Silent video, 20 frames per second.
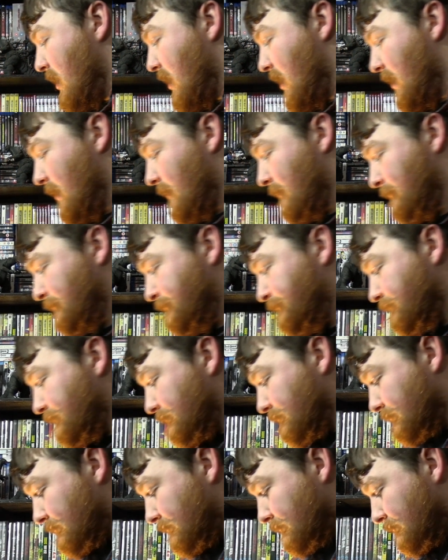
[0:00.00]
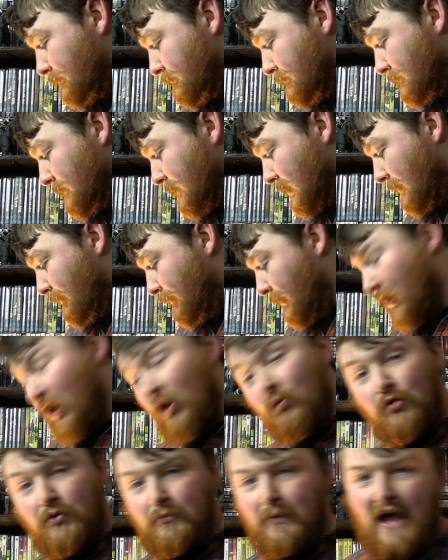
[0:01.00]
but I
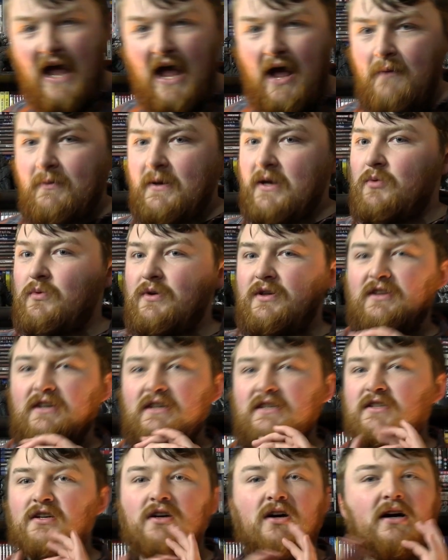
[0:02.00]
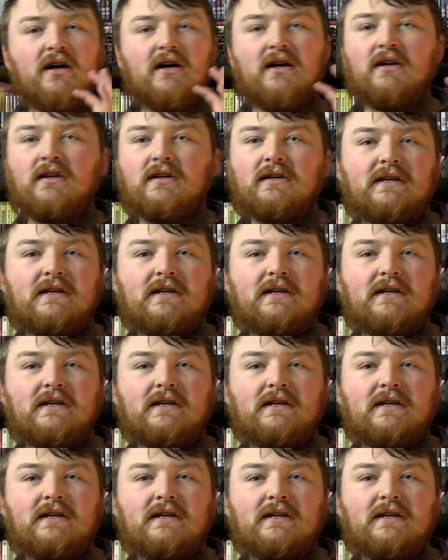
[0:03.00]
would be happy with an entire